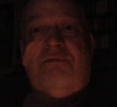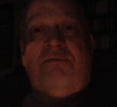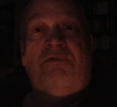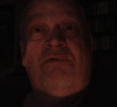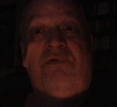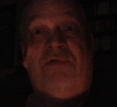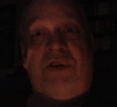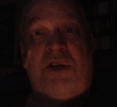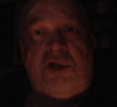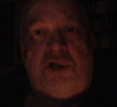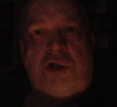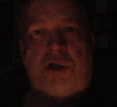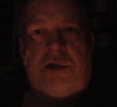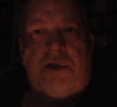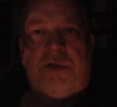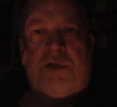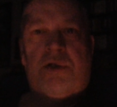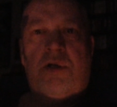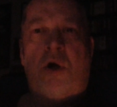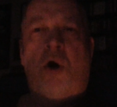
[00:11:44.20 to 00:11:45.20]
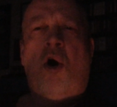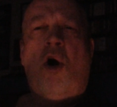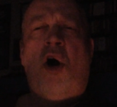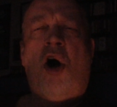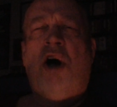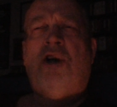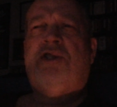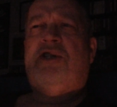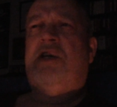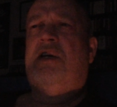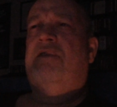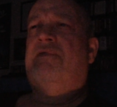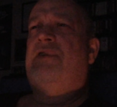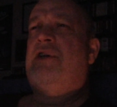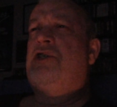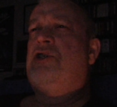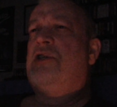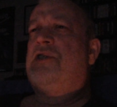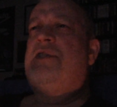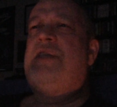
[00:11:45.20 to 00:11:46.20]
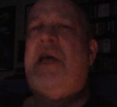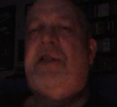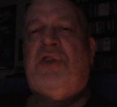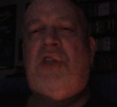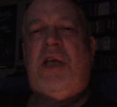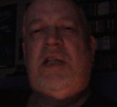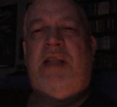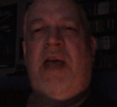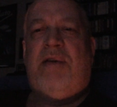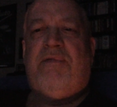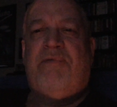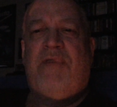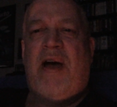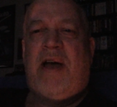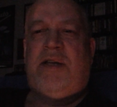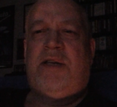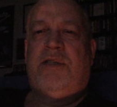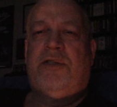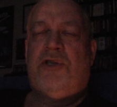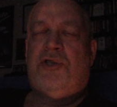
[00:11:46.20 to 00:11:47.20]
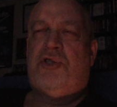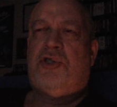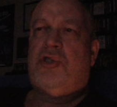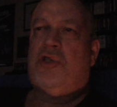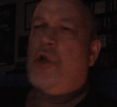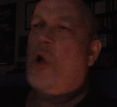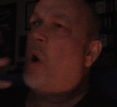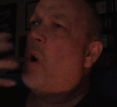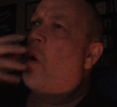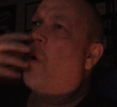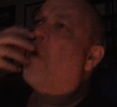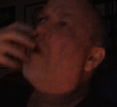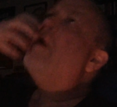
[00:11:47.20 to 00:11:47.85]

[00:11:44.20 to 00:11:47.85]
visions, haunting visions. That thing they find in the snow,